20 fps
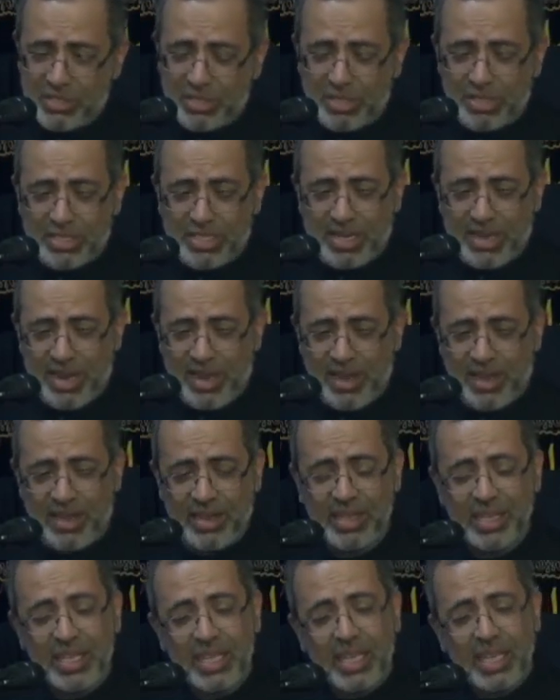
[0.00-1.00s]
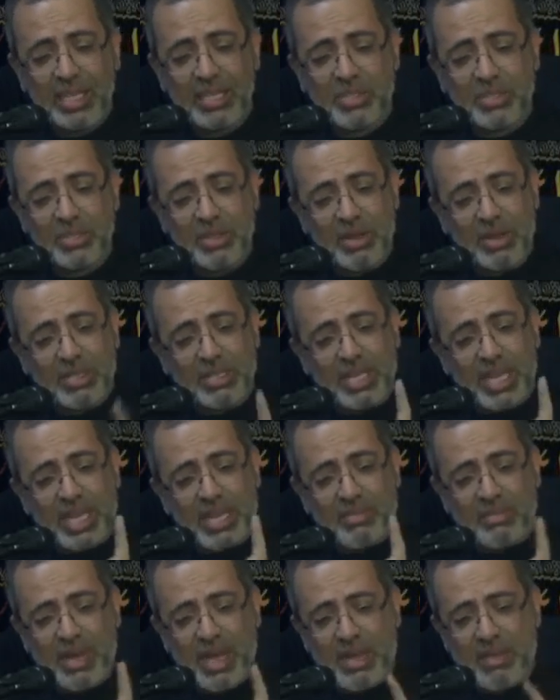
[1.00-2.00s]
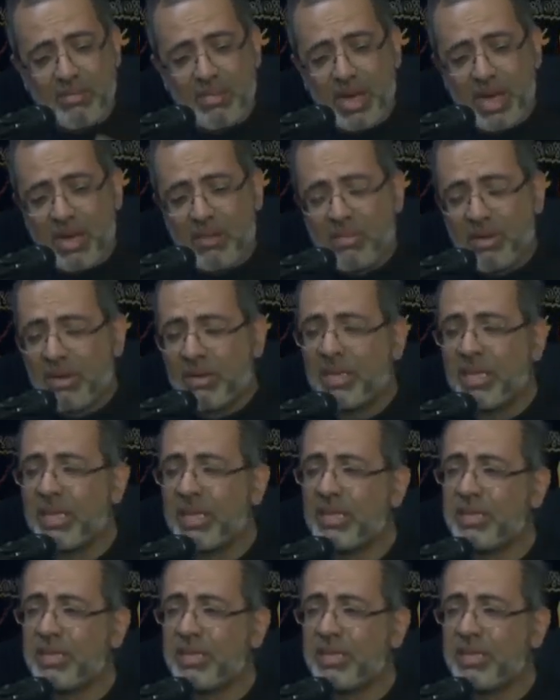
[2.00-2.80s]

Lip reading: Sultana, no, take my Baba.